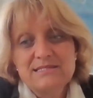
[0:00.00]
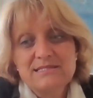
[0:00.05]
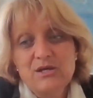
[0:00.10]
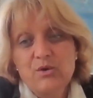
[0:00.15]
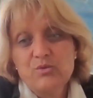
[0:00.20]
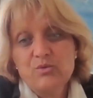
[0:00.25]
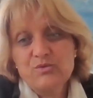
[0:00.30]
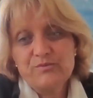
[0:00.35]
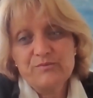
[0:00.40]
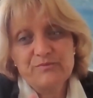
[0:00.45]
So
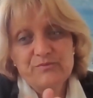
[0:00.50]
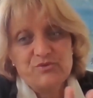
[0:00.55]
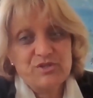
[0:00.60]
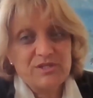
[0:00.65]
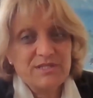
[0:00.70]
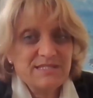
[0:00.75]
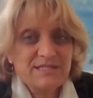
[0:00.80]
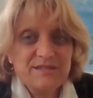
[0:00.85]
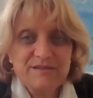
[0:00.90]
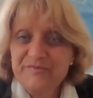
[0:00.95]

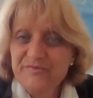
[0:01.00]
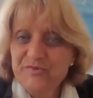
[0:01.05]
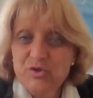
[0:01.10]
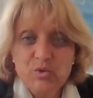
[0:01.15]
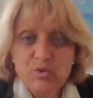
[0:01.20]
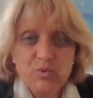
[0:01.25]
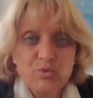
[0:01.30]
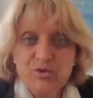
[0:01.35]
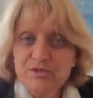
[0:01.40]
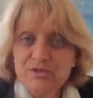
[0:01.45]
just a
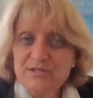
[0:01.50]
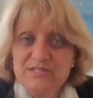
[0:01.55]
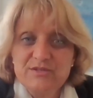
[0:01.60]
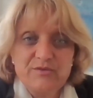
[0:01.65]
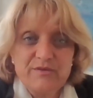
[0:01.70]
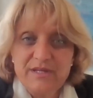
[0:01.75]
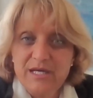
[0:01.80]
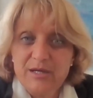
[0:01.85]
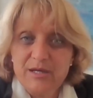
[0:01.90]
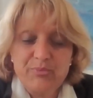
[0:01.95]
few words
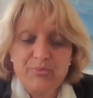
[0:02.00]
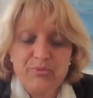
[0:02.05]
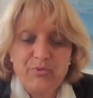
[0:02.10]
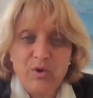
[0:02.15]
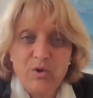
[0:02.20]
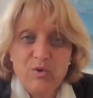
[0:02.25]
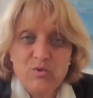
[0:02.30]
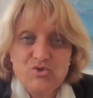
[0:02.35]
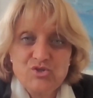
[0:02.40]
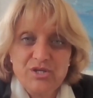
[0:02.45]
on the
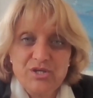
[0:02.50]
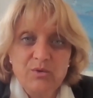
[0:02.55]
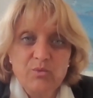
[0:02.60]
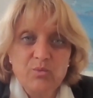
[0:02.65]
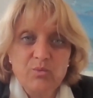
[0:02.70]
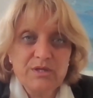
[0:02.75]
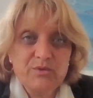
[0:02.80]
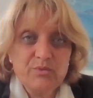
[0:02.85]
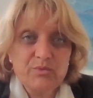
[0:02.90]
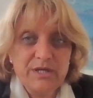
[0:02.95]
approach and
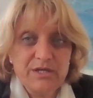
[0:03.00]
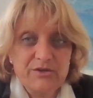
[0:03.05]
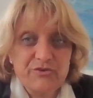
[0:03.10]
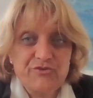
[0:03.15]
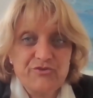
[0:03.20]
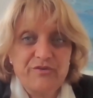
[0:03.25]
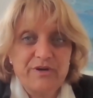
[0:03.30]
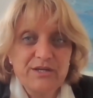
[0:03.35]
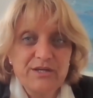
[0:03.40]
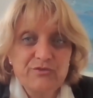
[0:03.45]
what we are
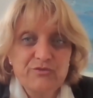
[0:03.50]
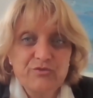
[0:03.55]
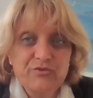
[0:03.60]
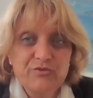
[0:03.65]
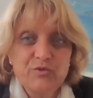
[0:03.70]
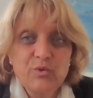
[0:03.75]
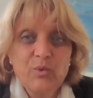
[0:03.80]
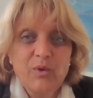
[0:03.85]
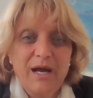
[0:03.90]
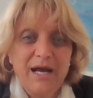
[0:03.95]
trying to do.